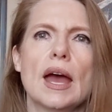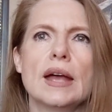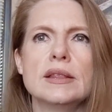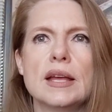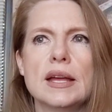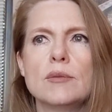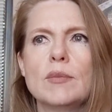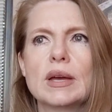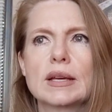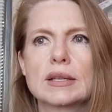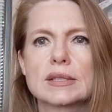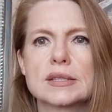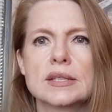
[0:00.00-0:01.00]
and then
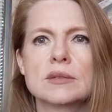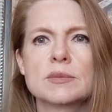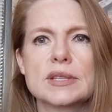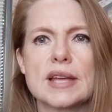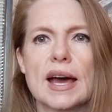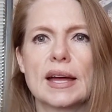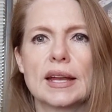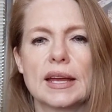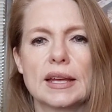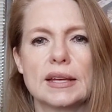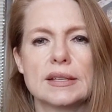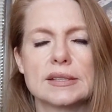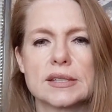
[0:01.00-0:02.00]
mixed in with that
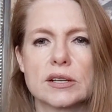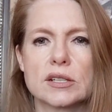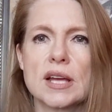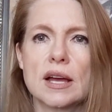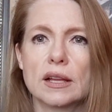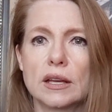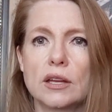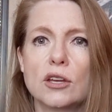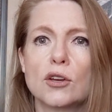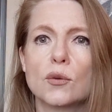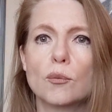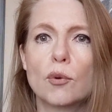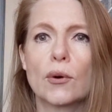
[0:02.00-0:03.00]
is they're telling
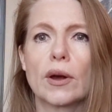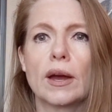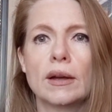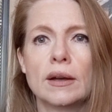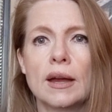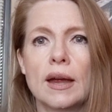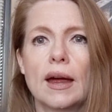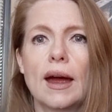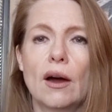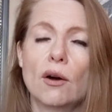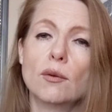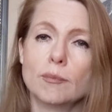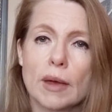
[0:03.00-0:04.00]
you, pouring
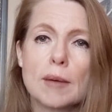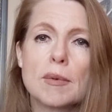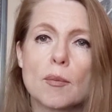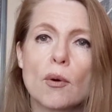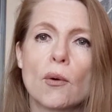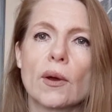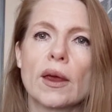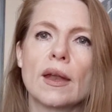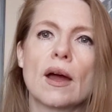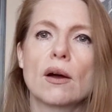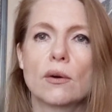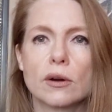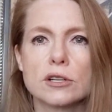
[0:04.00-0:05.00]
out
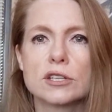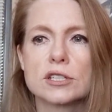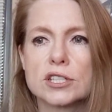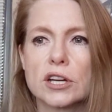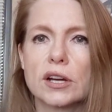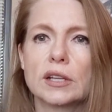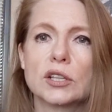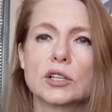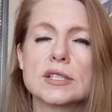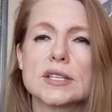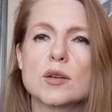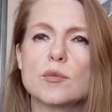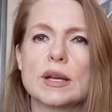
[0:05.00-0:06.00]
or just sharing
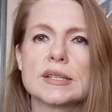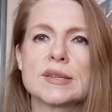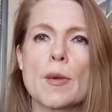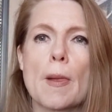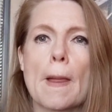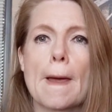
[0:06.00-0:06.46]
little tidbits